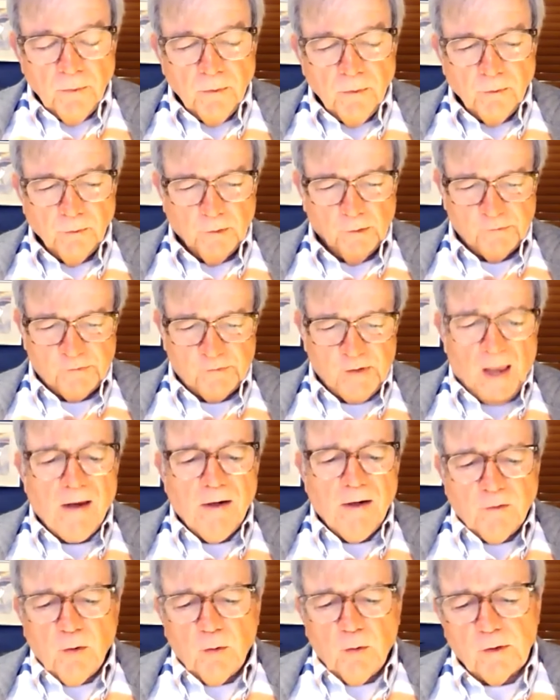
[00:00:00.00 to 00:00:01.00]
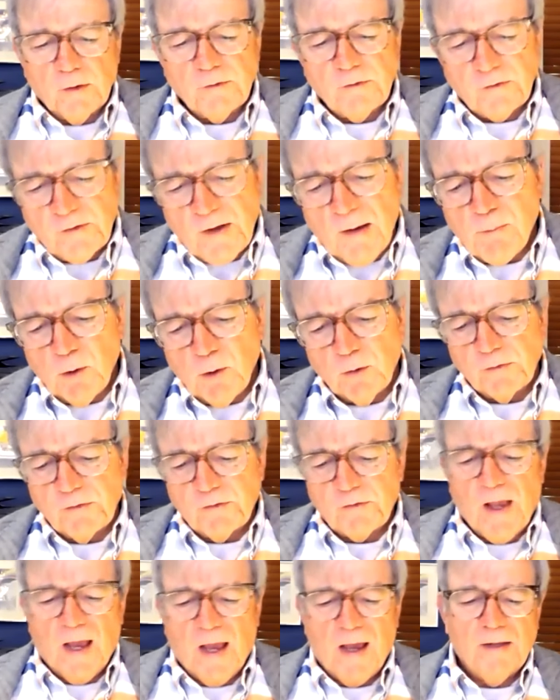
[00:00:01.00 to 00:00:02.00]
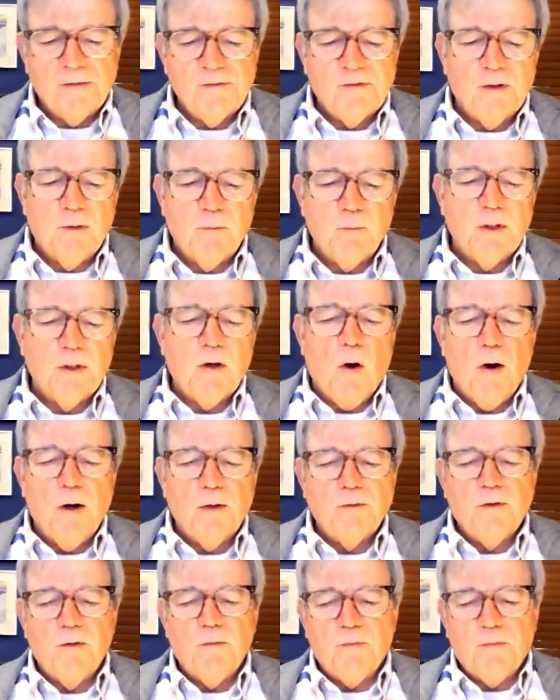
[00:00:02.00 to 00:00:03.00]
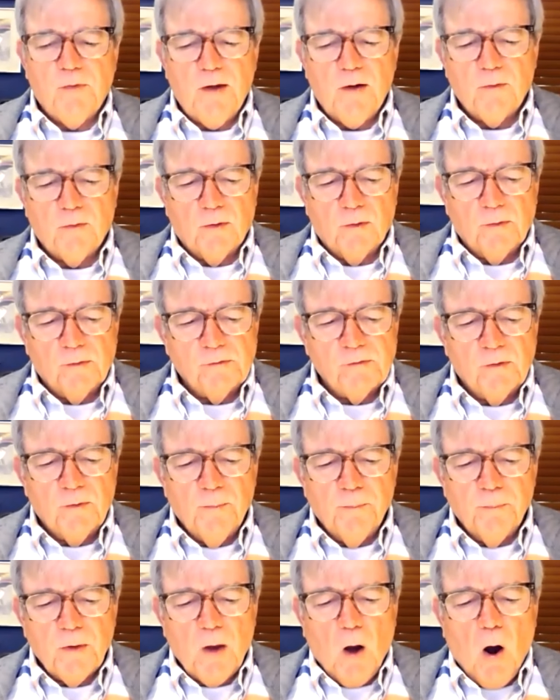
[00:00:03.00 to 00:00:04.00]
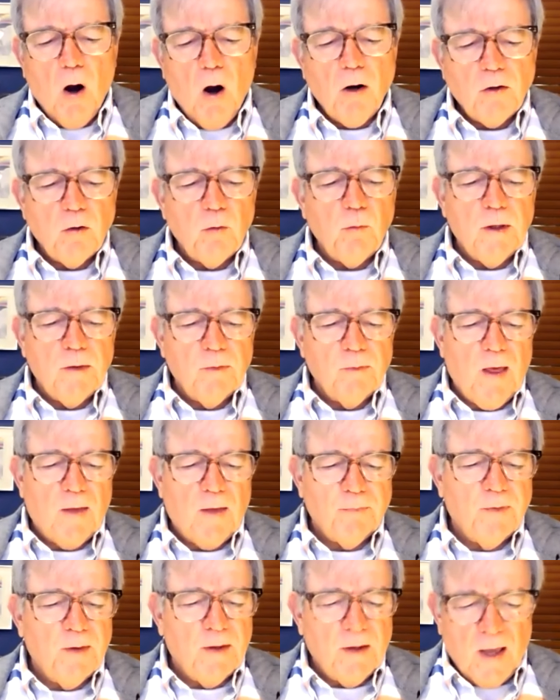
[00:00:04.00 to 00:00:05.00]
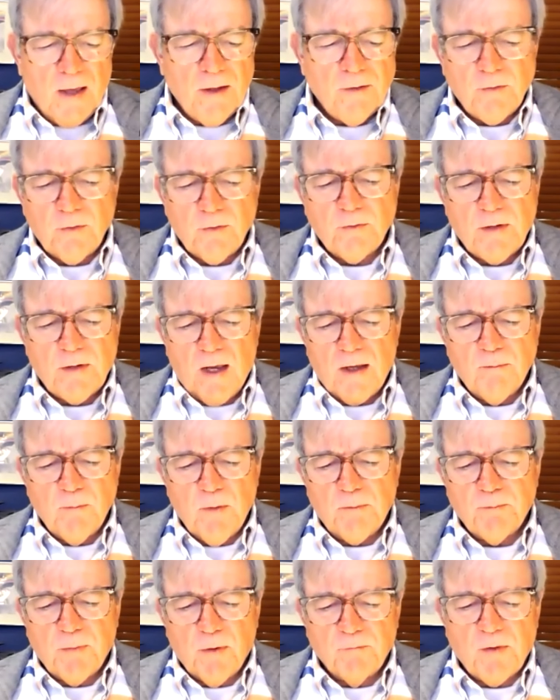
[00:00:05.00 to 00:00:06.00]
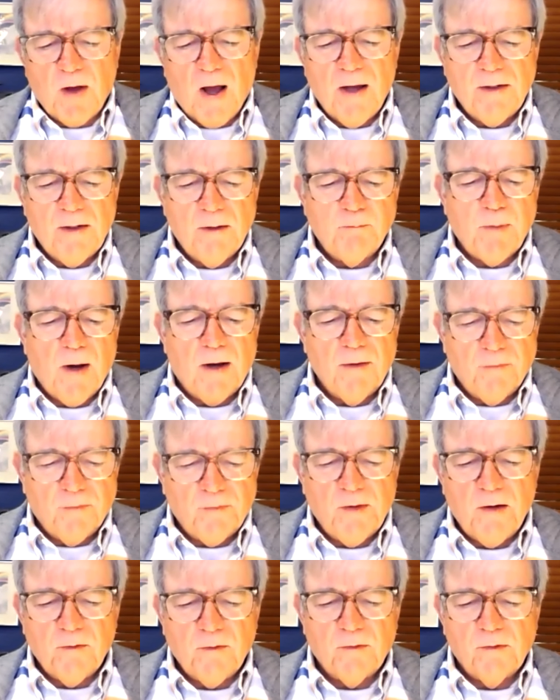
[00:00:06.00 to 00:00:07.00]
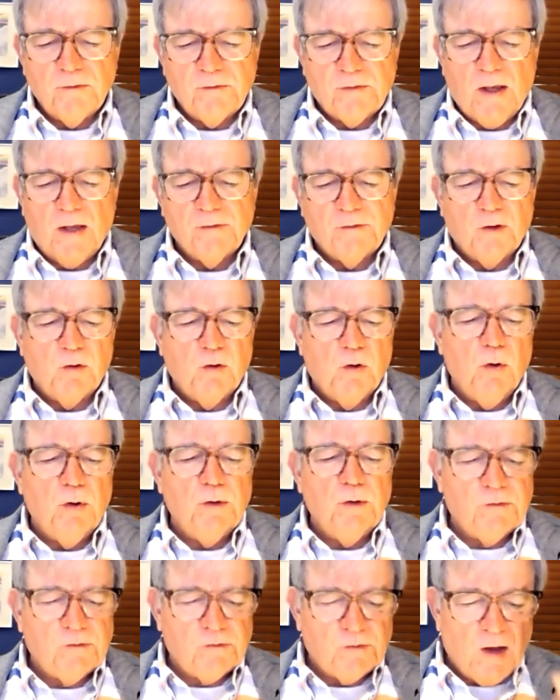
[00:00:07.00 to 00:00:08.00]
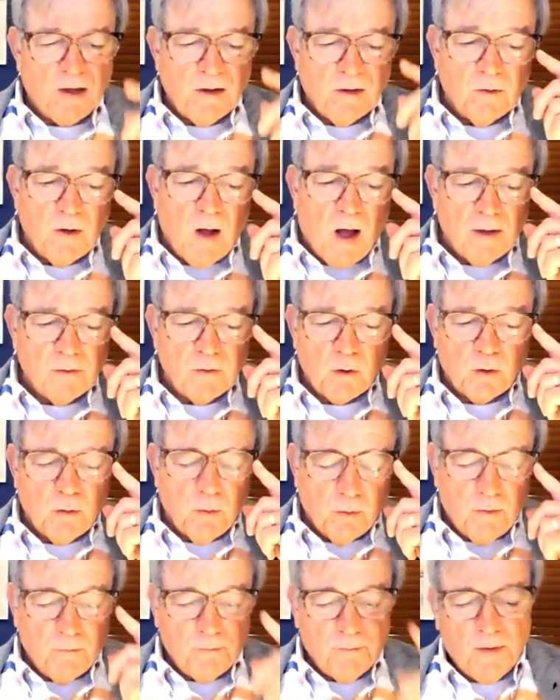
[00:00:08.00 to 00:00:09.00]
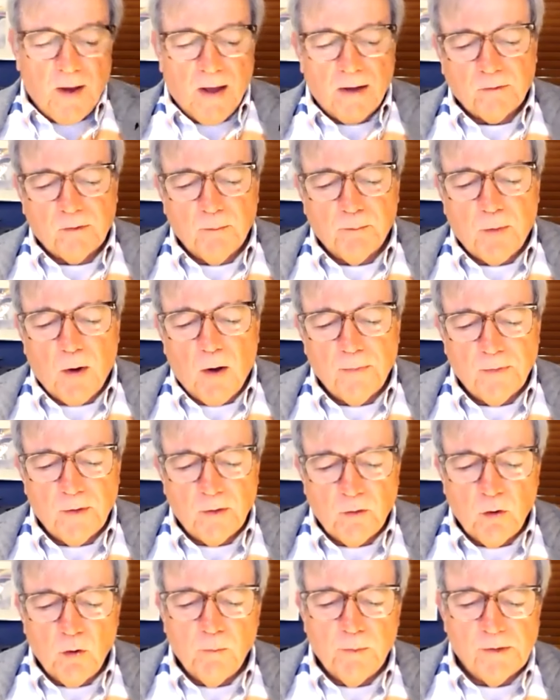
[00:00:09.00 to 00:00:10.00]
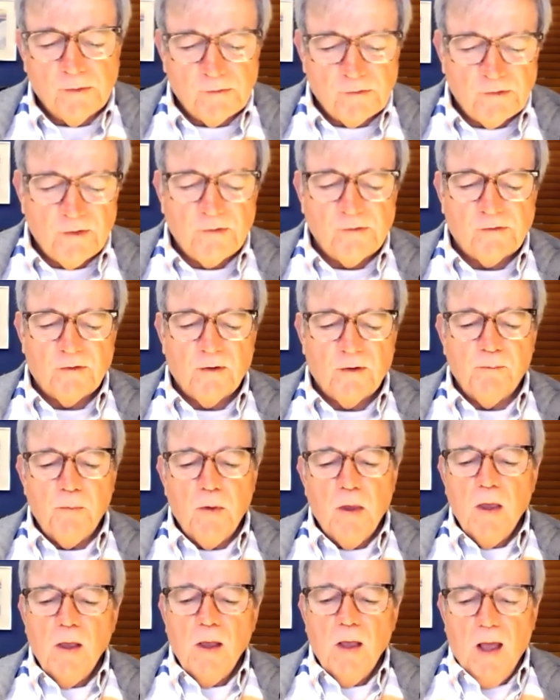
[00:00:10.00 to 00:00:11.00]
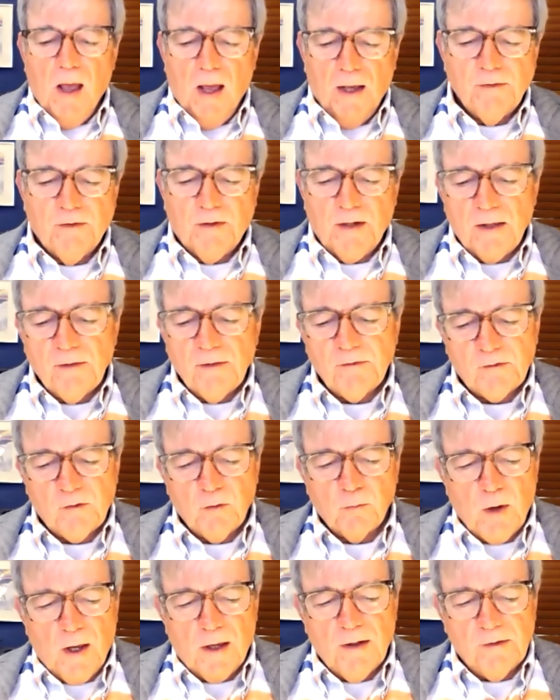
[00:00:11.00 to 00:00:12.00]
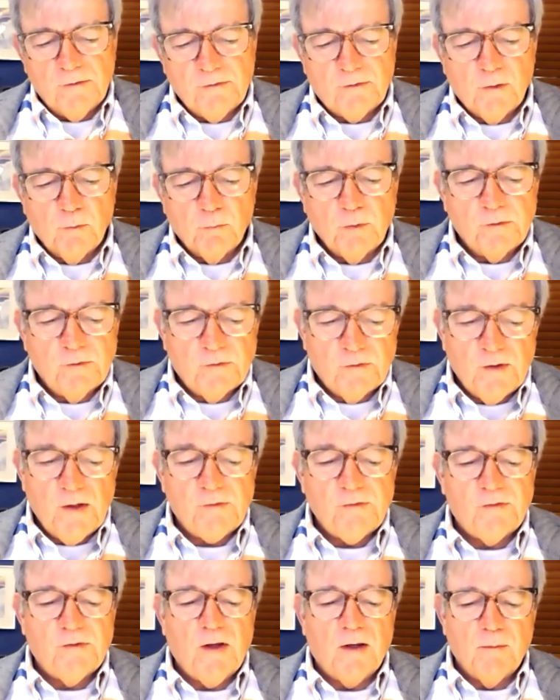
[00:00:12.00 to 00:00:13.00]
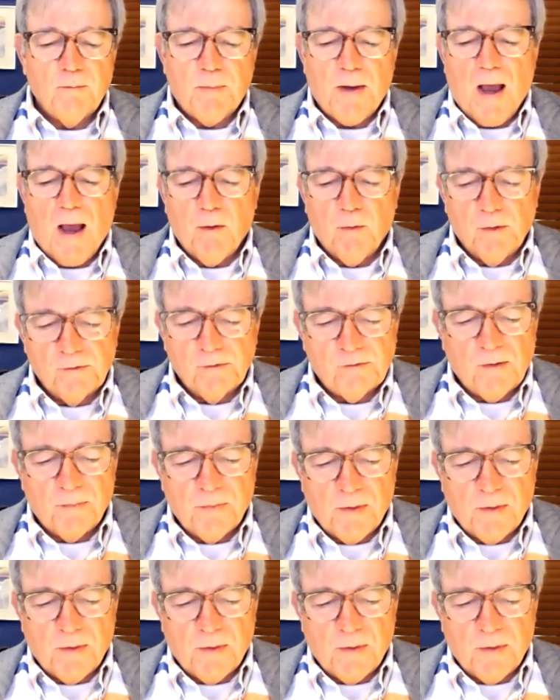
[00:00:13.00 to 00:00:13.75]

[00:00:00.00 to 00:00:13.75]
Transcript: The state took a similar stance in regard to theaters, arguing that the entertainment provided by theaters has a good psychological effect upon the human system and tends to raise the resisting powers of the